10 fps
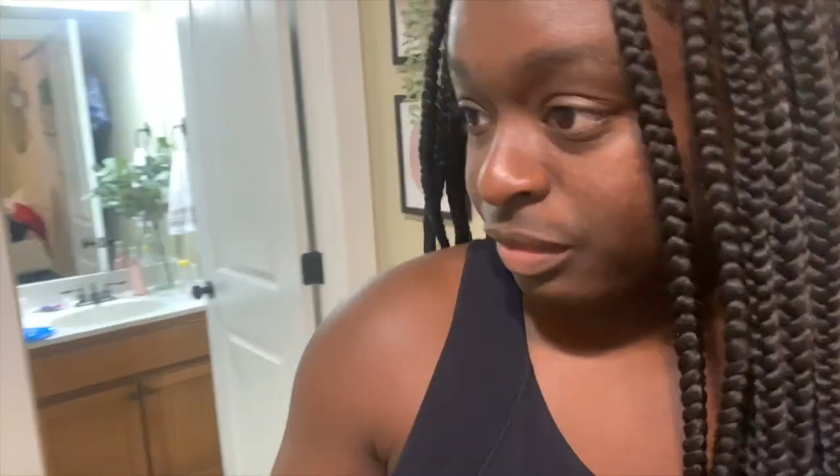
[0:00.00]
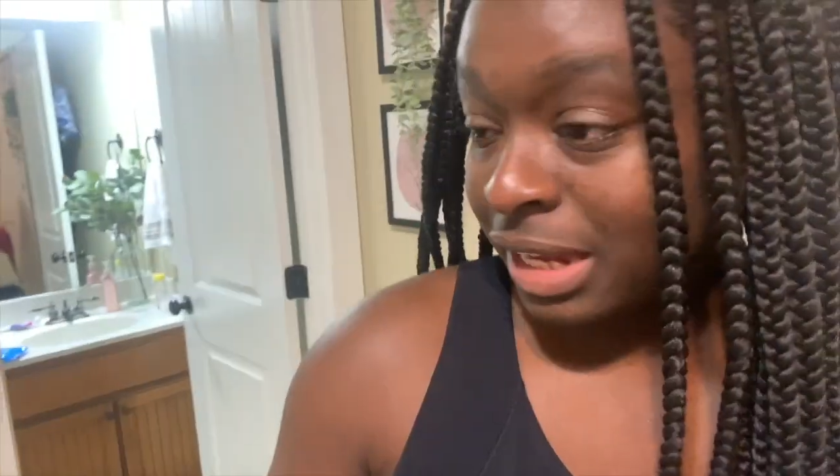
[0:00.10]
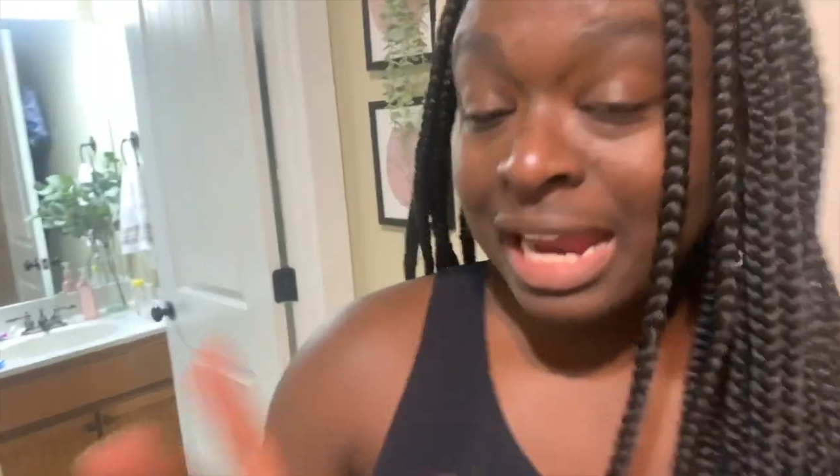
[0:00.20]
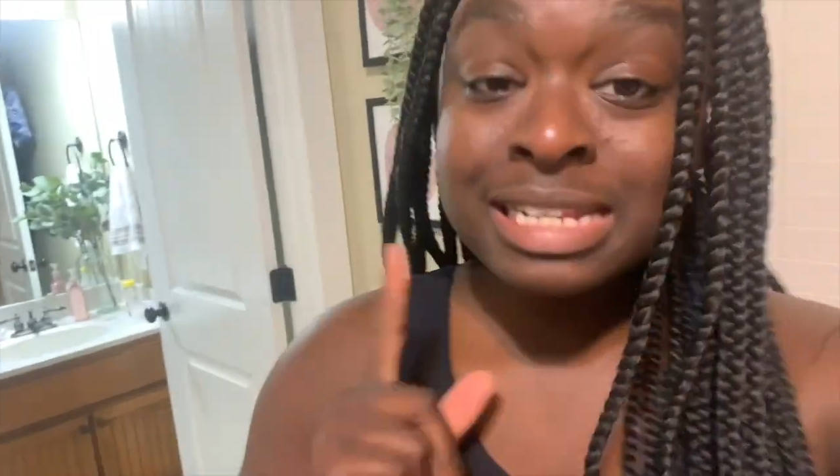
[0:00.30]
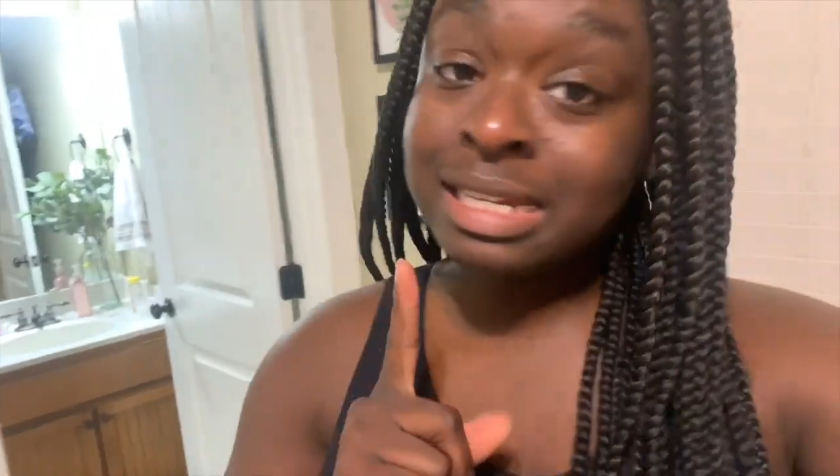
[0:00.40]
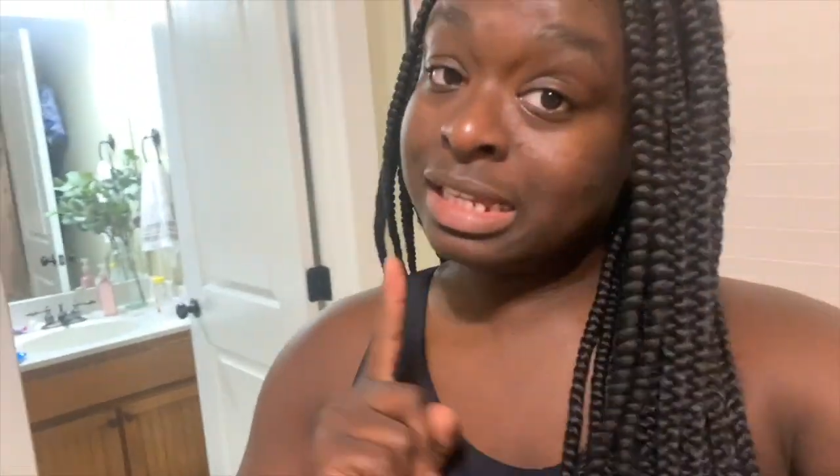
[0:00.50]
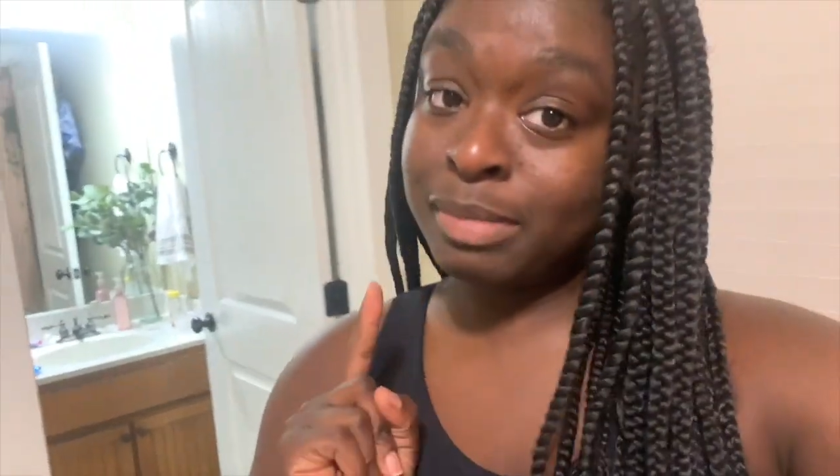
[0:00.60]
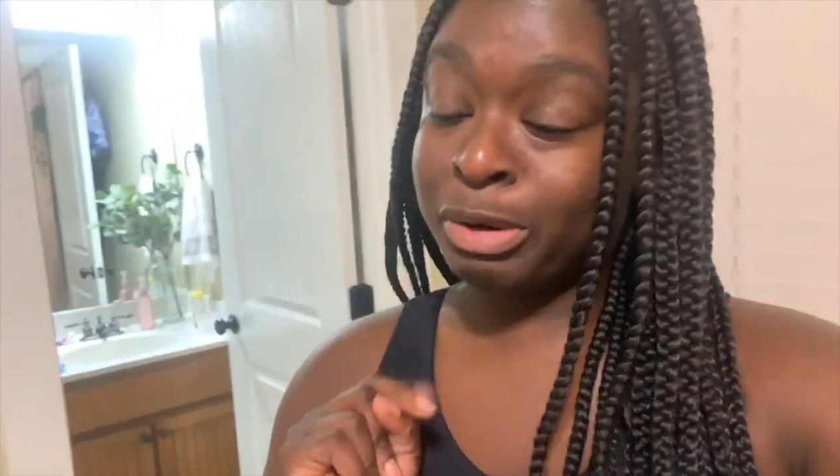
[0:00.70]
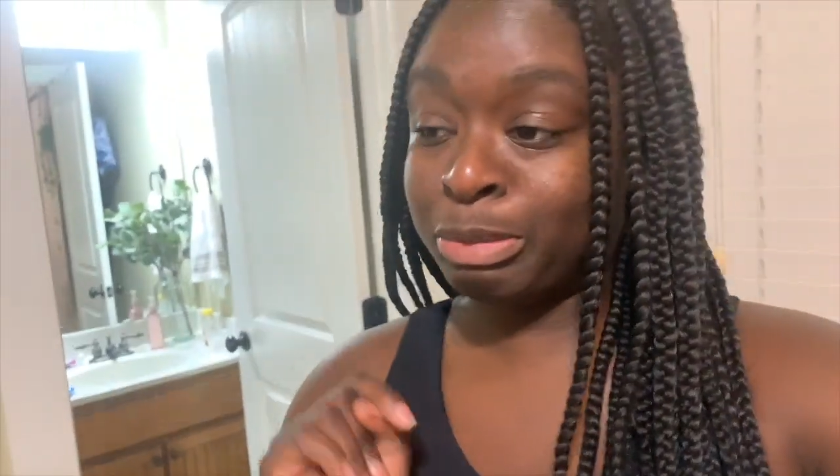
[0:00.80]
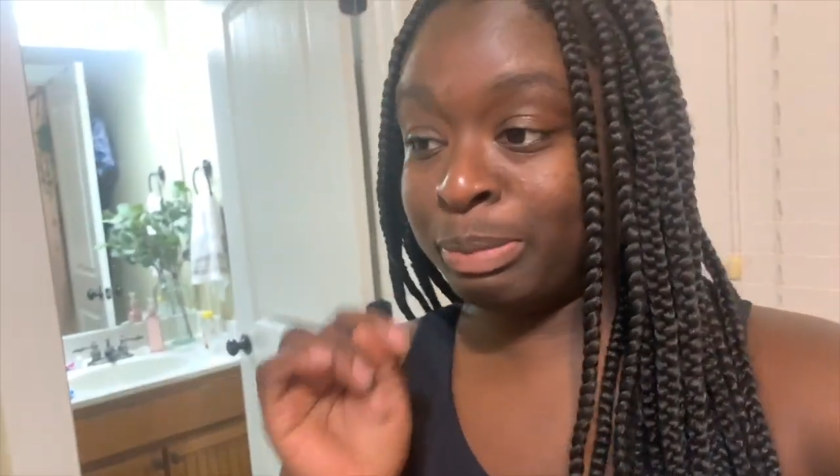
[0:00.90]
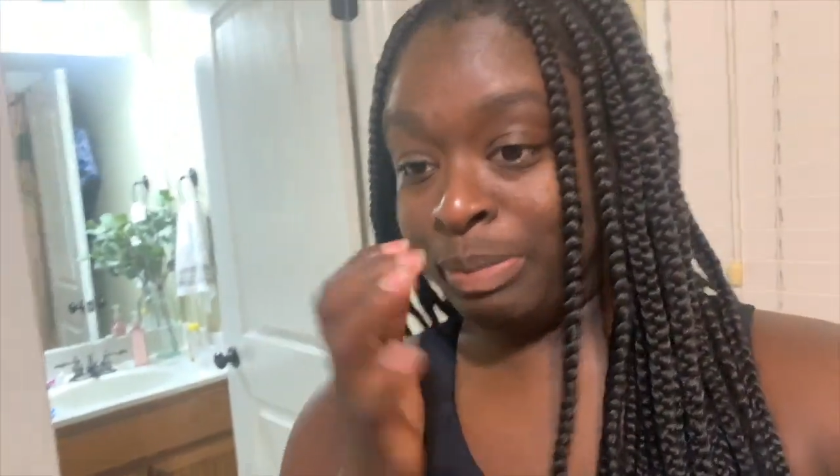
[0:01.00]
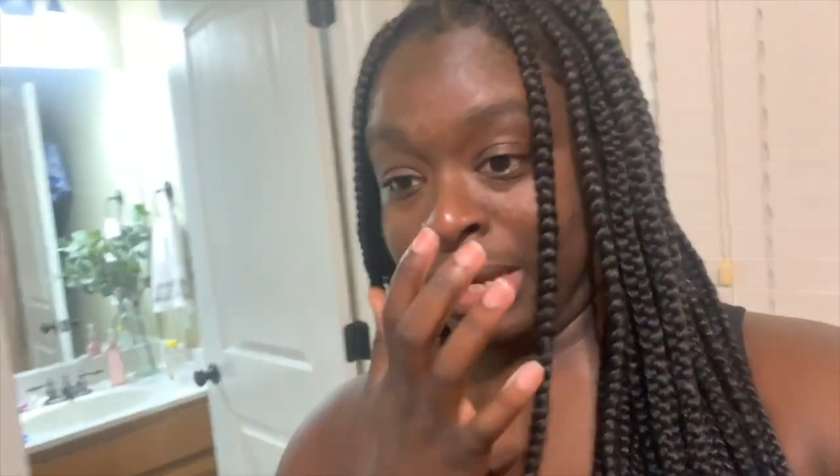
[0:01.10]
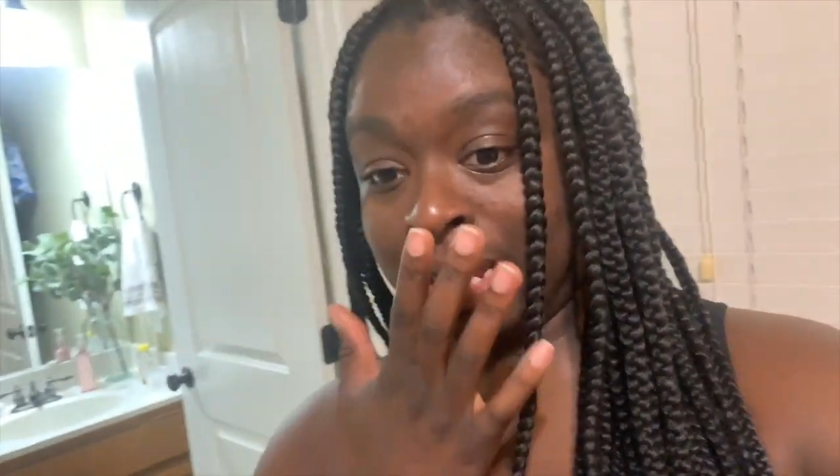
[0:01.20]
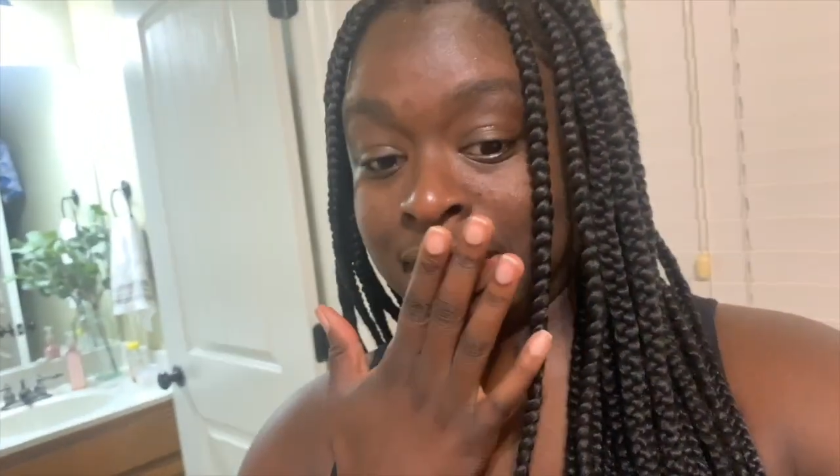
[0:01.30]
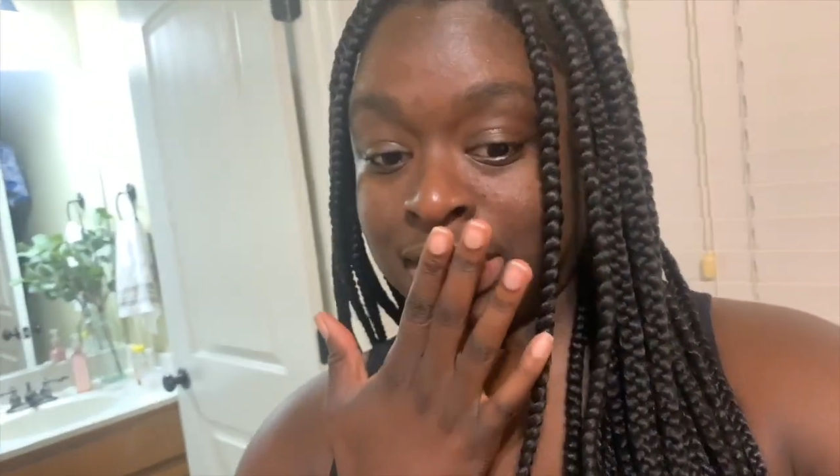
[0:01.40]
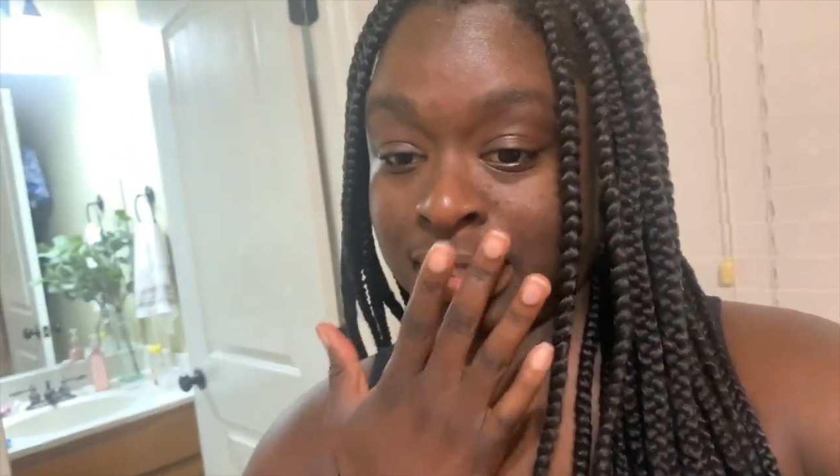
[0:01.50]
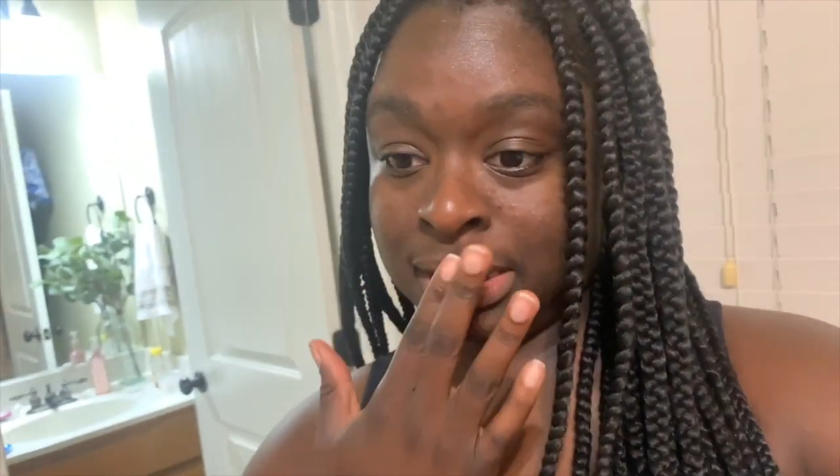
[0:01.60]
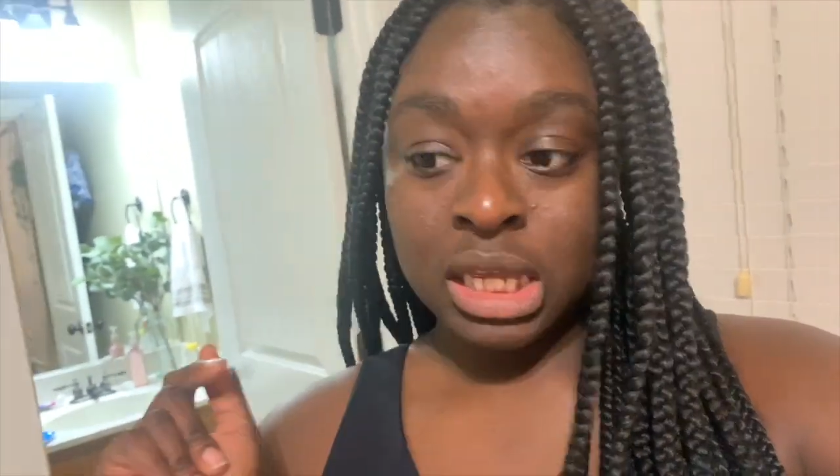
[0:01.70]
I didn't clean my room because